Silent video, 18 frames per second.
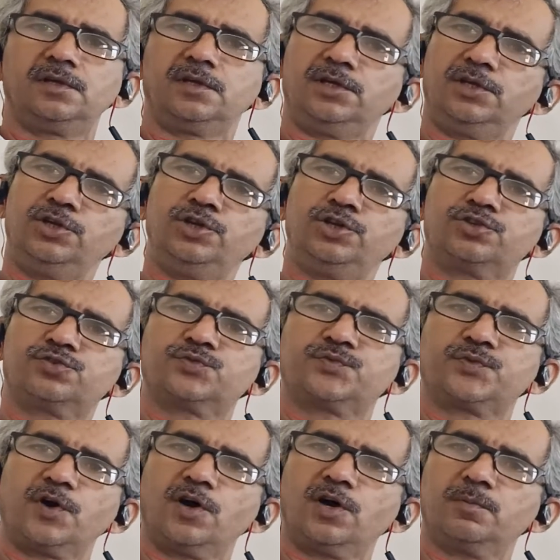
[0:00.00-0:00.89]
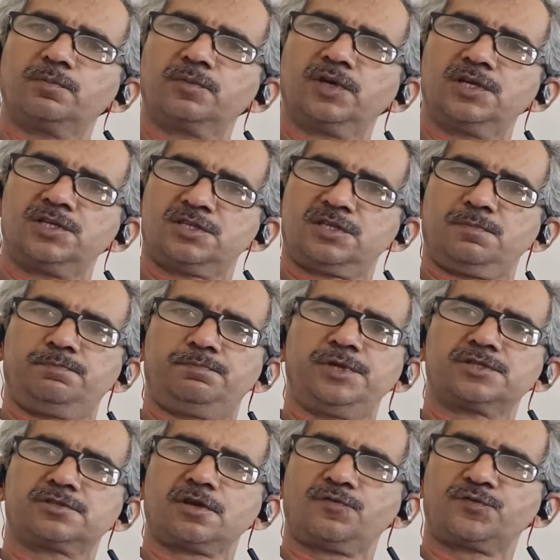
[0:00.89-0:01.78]
Each firm has a
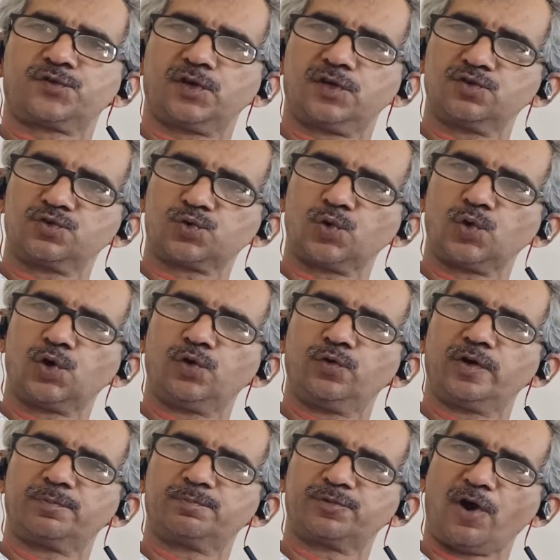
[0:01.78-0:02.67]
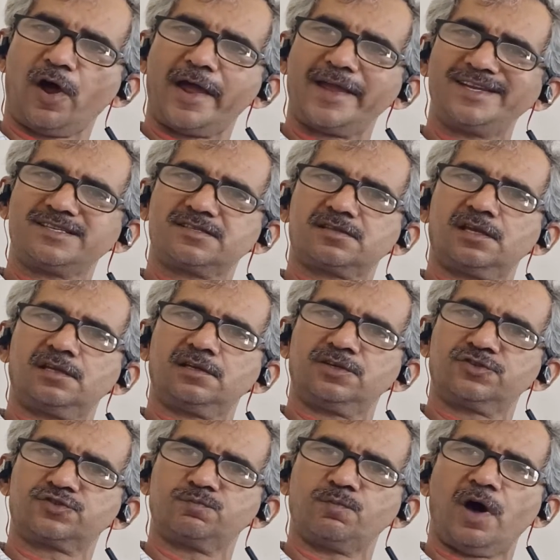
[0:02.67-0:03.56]
bit of control over price and
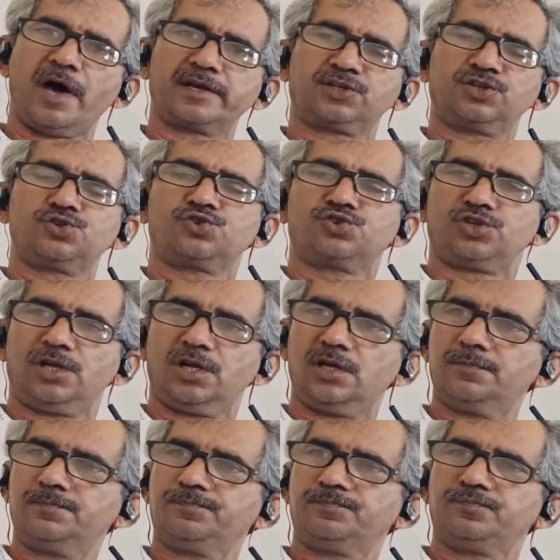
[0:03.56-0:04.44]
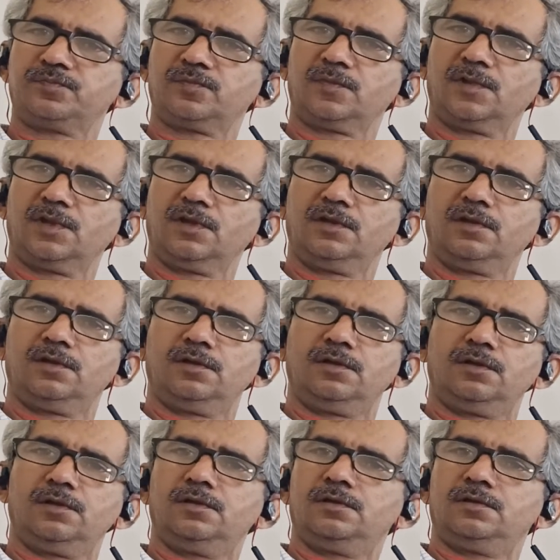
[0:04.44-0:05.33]
its market share.
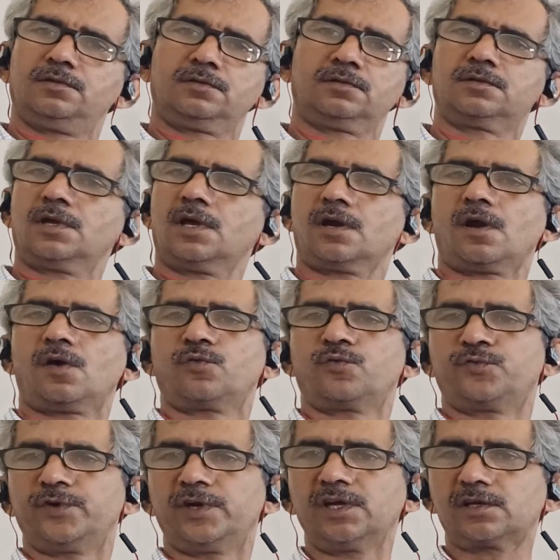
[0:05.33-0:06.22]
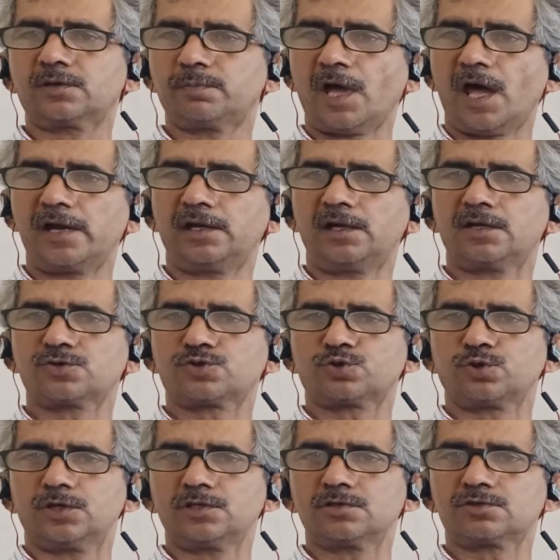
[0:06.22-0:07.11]
There are weak barriers
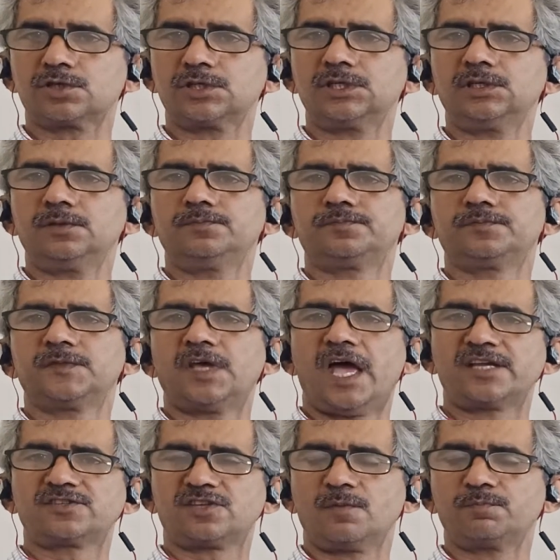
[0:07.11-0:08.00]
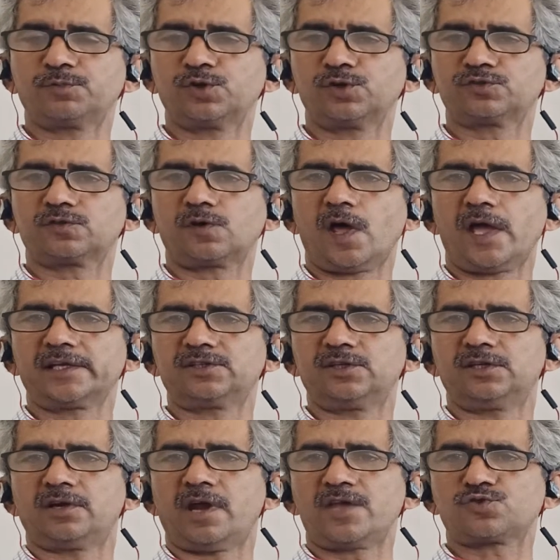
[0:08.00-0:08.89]
to entry, examples like
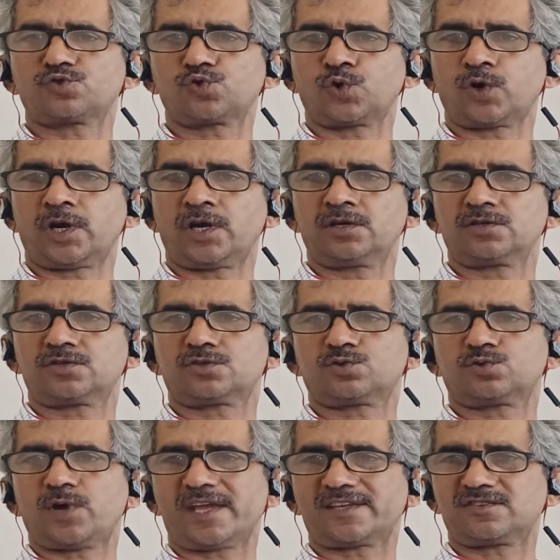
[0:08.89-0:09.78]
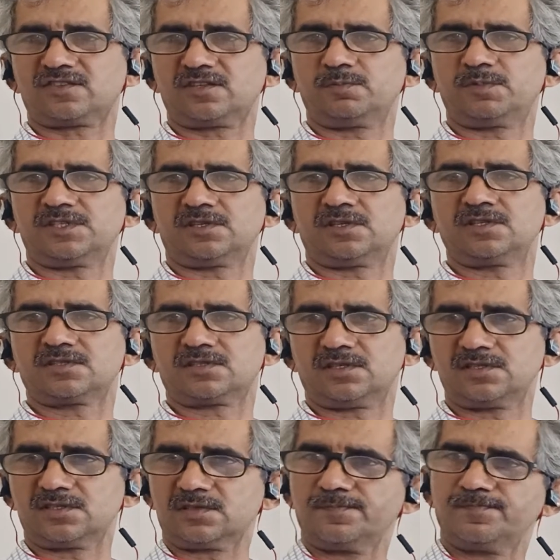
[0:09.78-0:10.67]
the restaurants, taxi
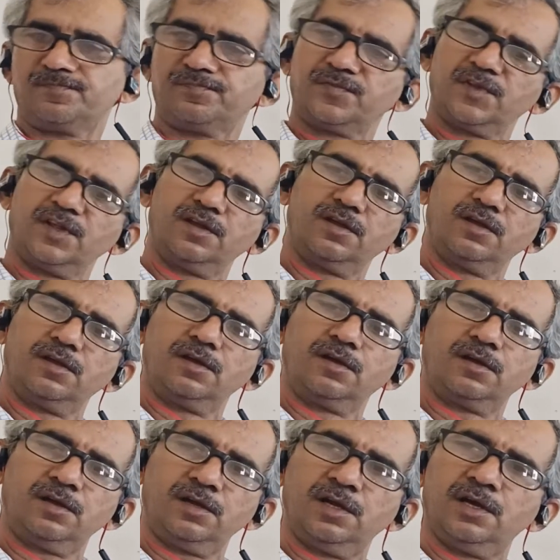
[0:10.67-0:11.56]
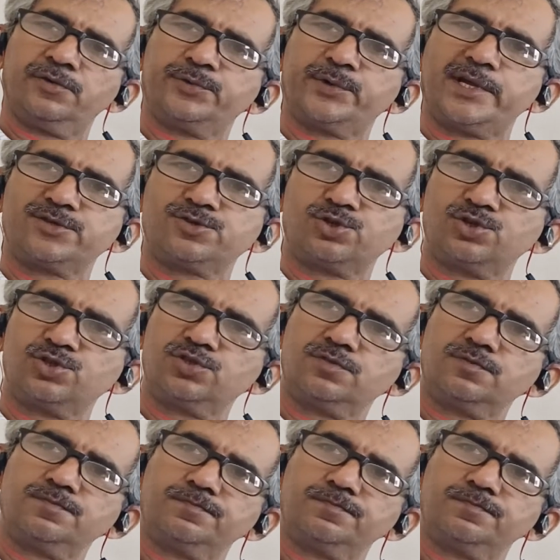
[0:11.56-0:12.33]
businesses, hairdressers.